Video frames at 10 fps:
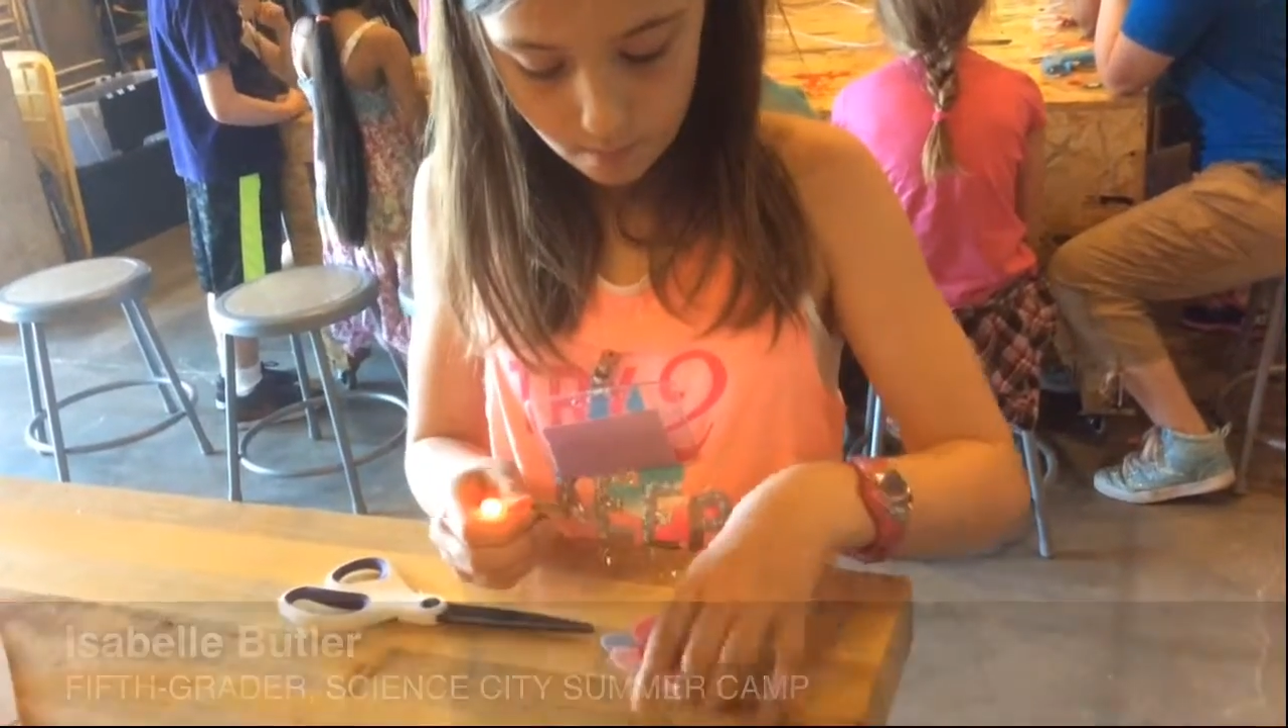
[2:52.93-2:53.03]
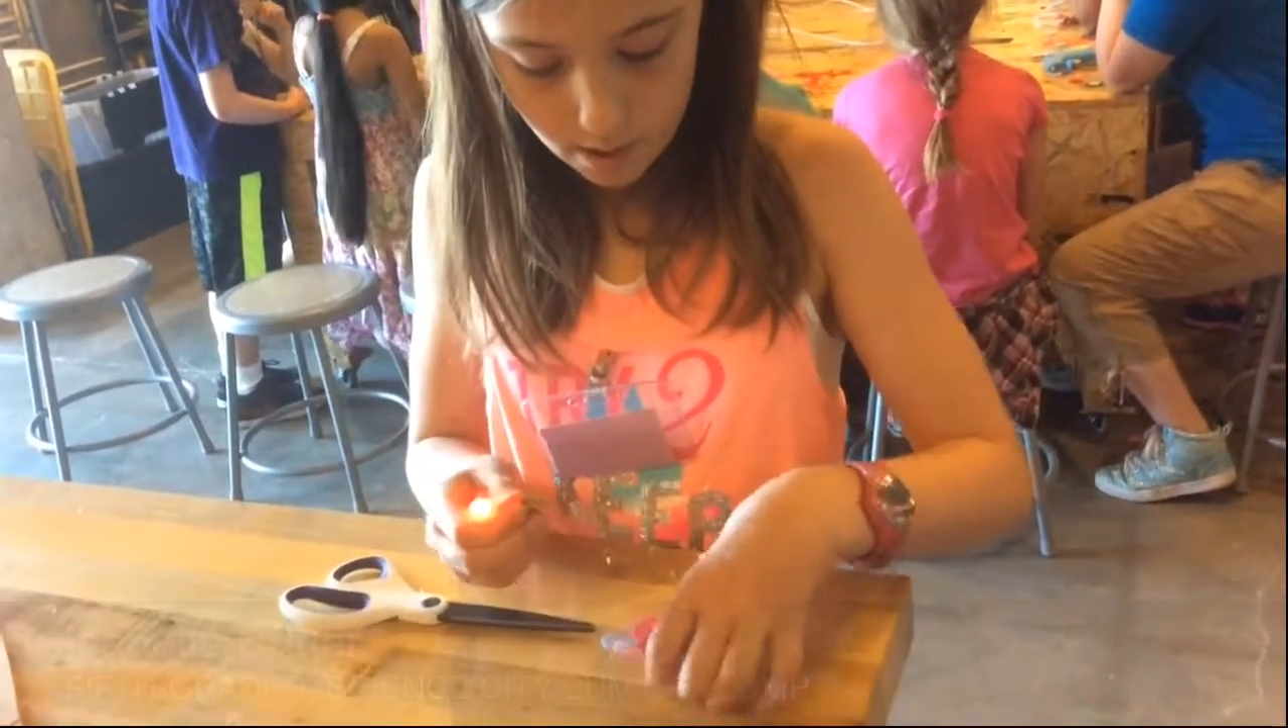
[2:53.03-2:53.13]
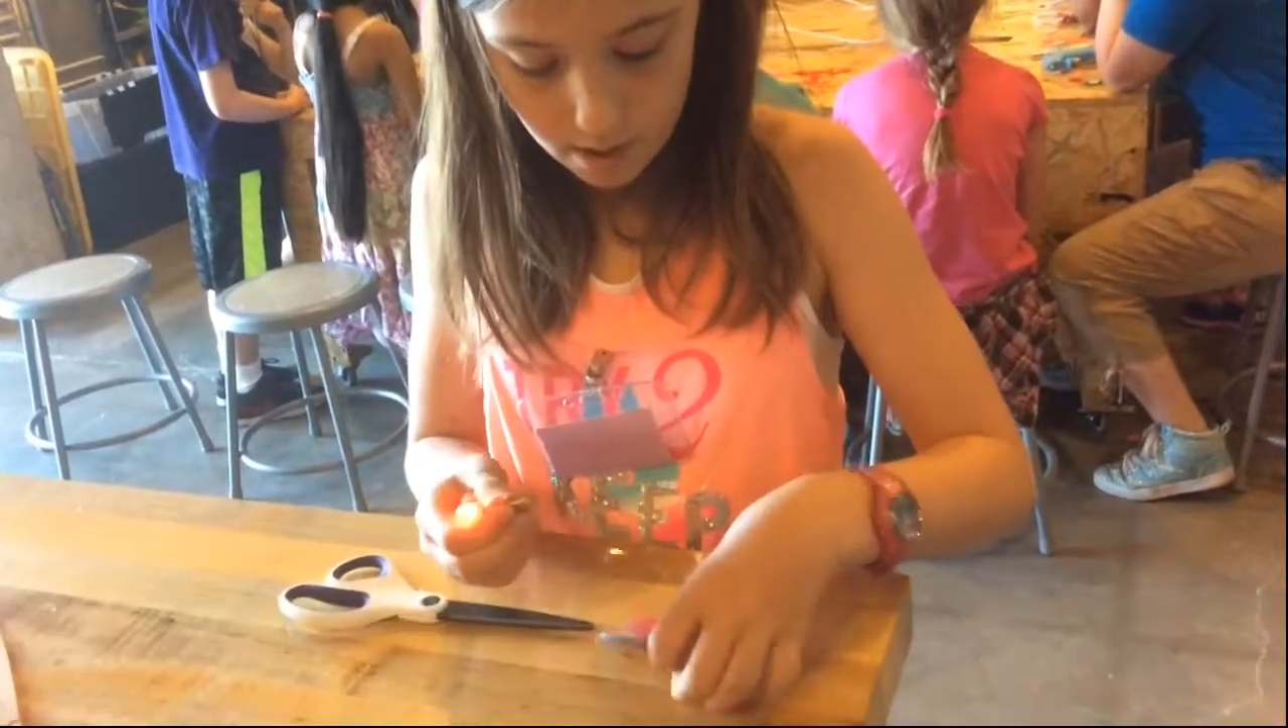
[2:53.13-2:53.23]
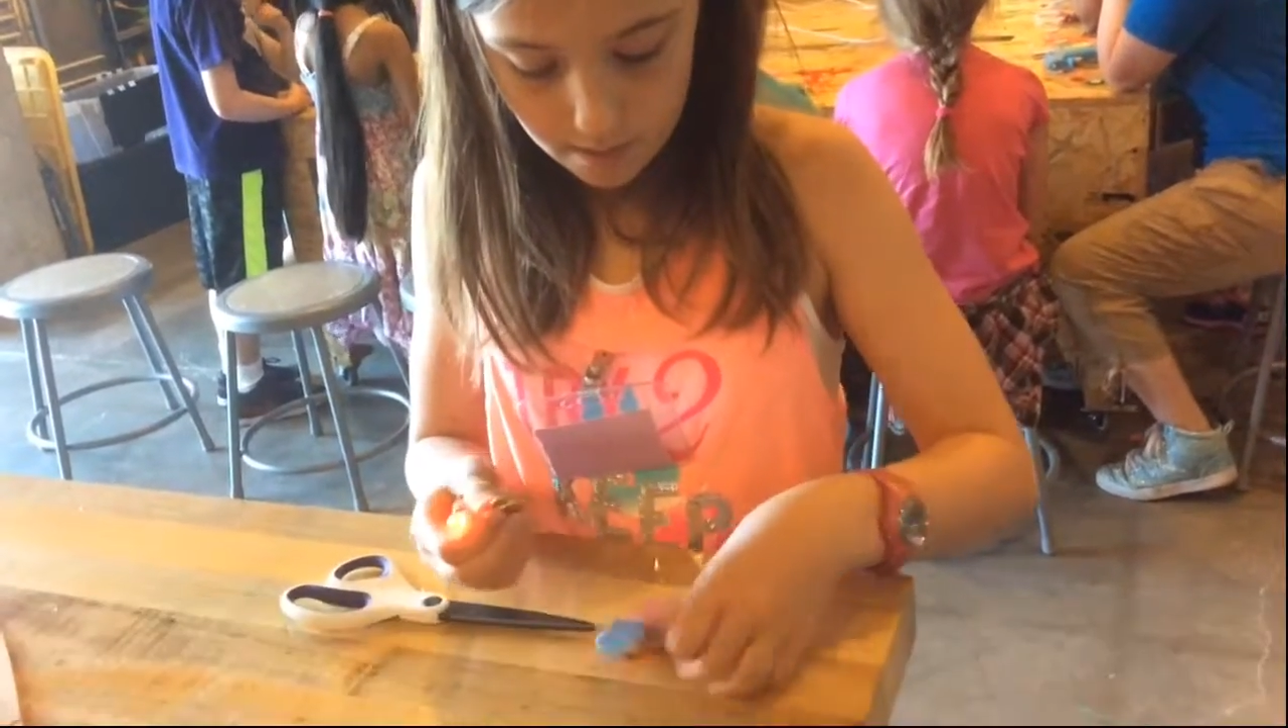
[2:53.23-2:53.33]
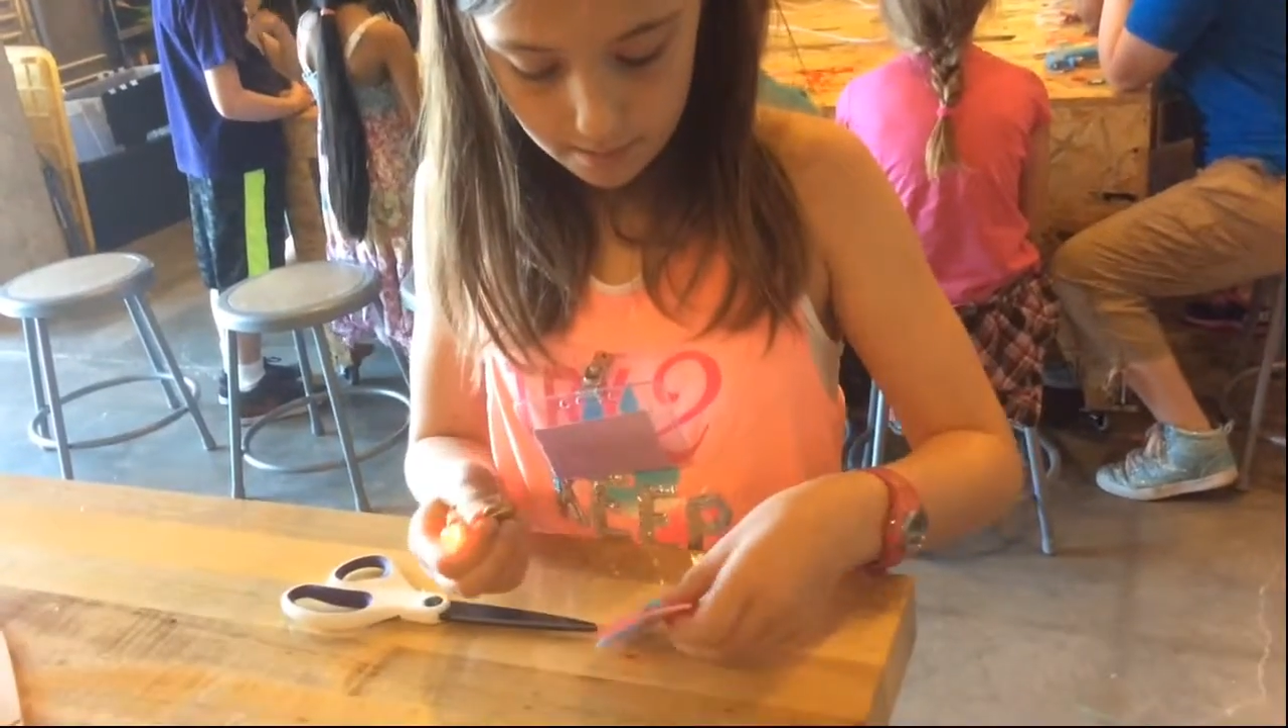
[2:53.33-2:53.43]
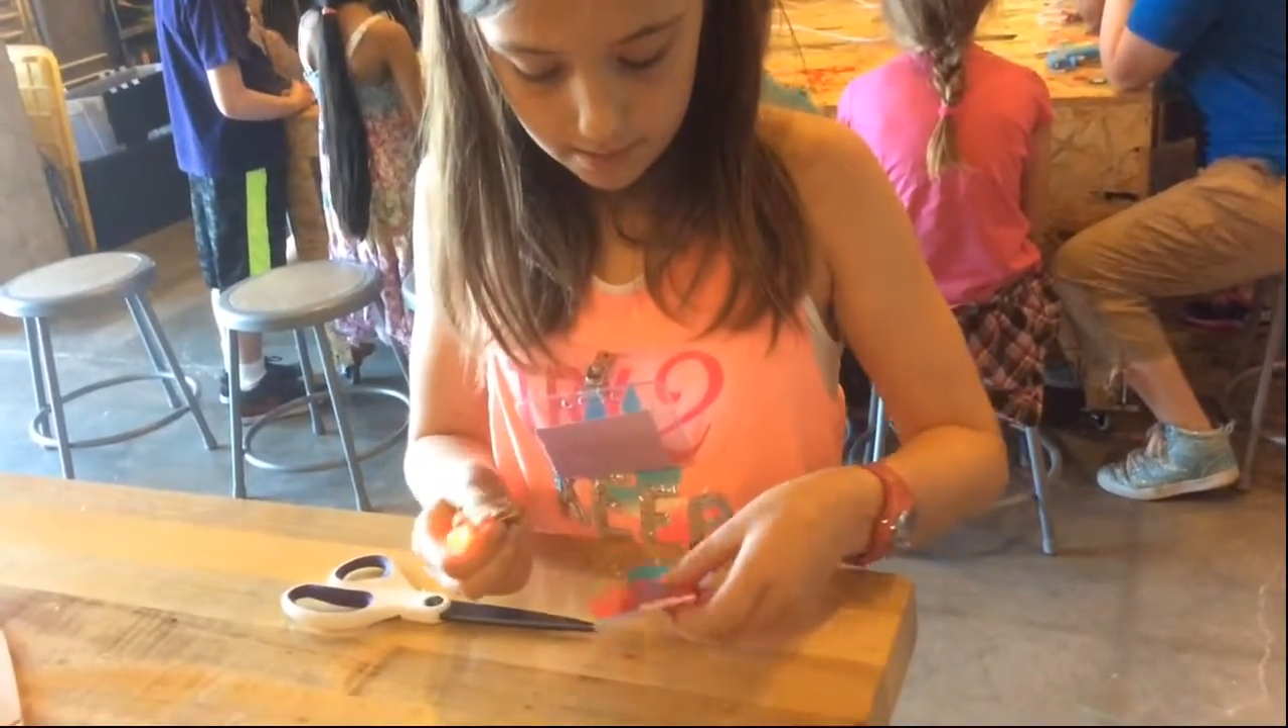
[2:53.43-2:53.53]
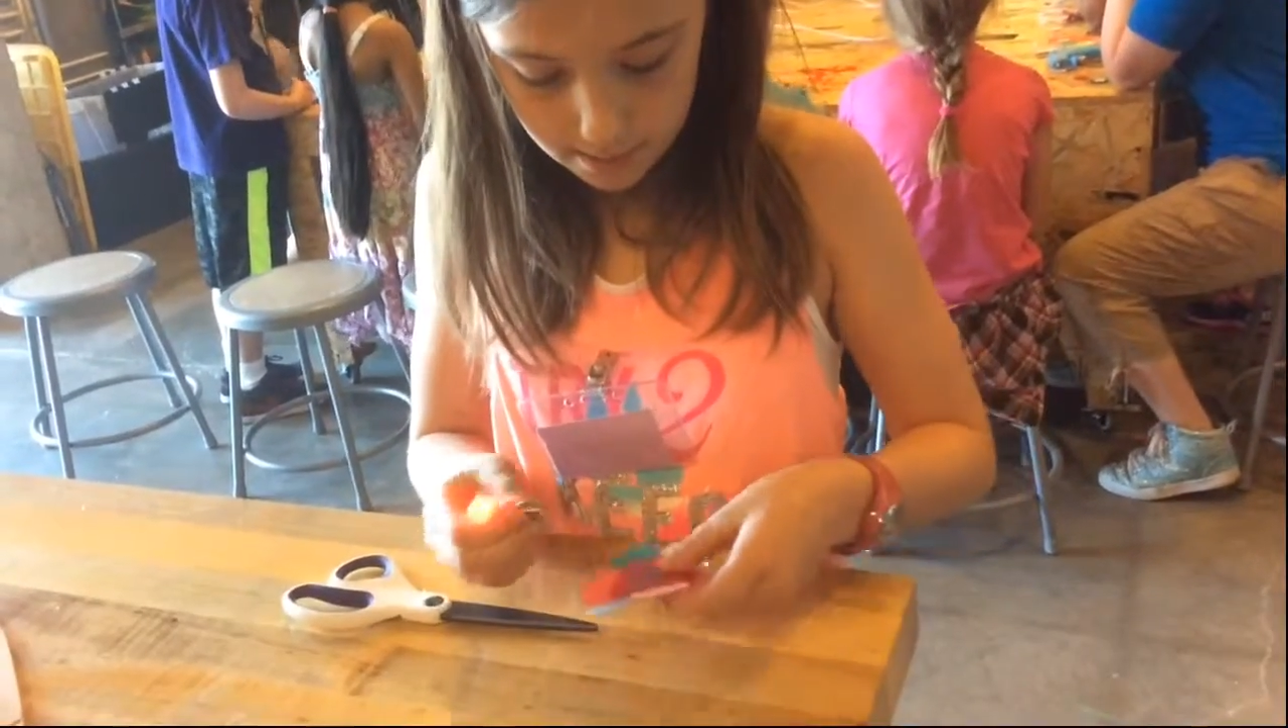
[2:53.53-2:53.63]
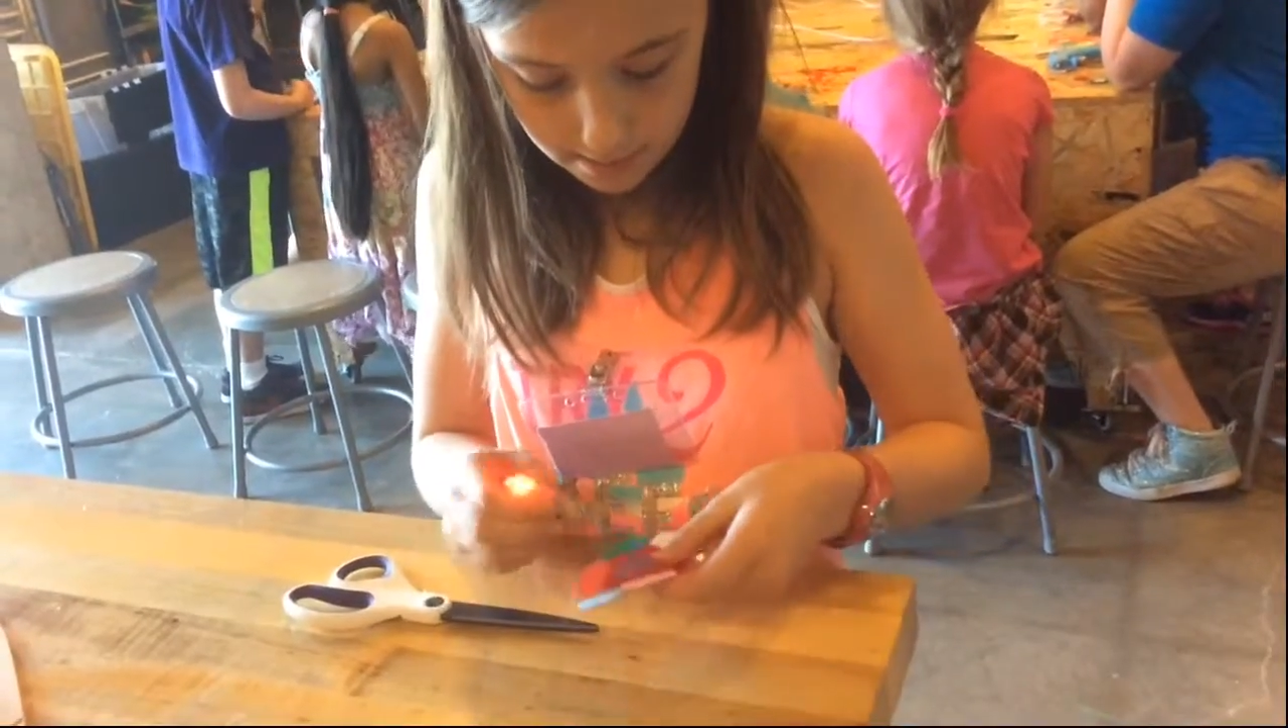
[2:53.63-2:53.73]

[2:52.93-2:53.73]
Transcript: we're gonna